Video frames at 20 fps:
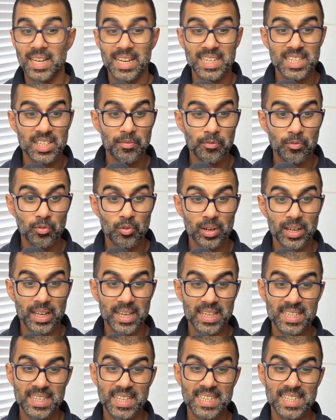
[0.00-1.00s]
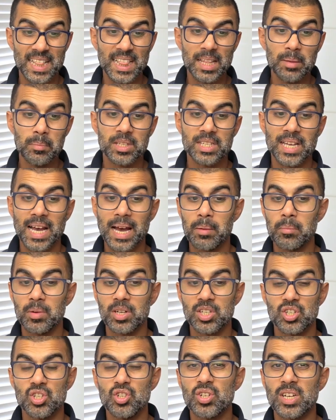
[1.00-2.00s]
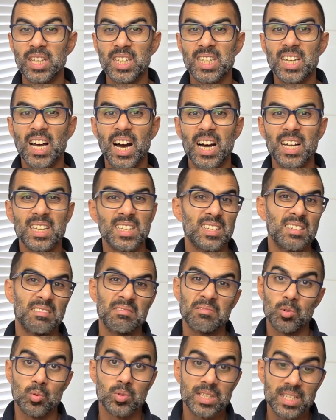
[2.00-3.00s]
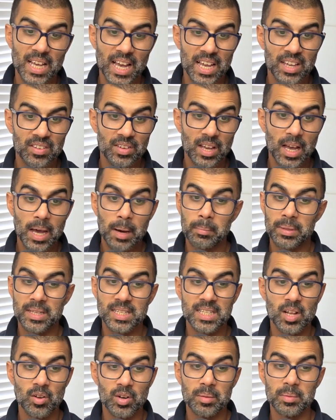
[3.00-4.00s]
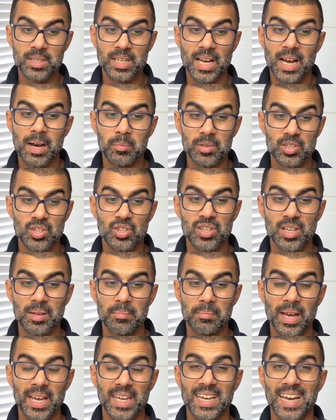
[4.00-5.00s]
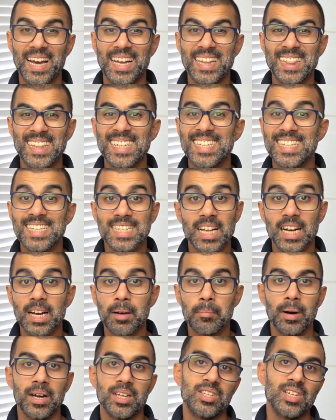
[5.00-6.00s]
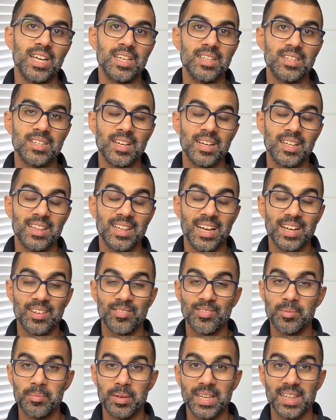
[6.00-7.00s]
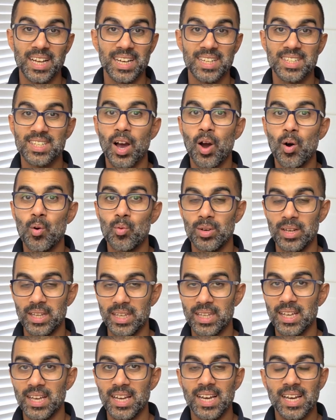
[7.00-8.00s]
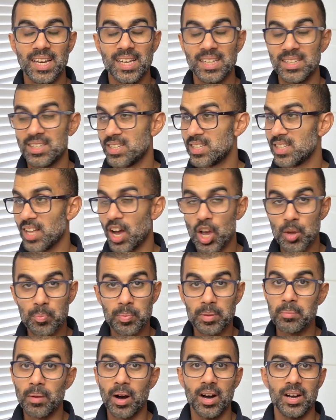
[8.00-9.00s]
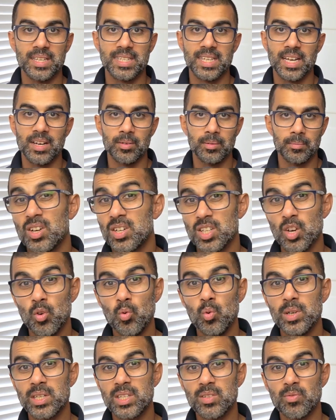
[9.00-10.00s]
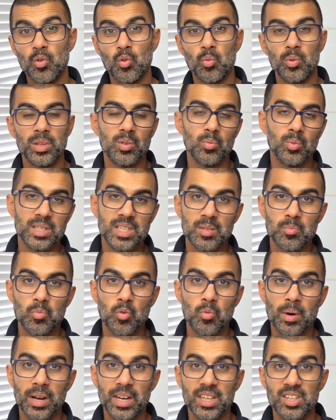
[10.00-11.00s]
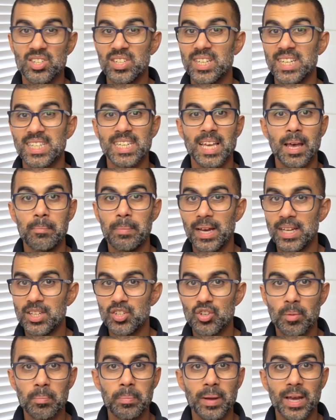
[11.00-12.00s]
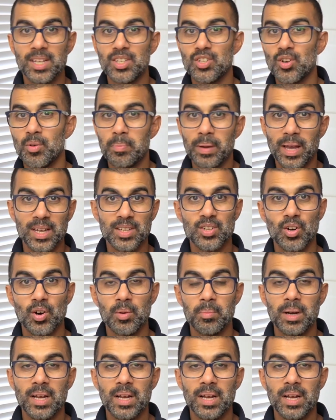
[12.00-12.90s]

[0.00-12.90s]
lesson 3 is there's a limit to how much you can cut or save, but there's no limit to how much you can make. And this is like a mind changer, like for me, like totally just opened my eyes out, because I always thought when you wanted more money, you just had to get a better job,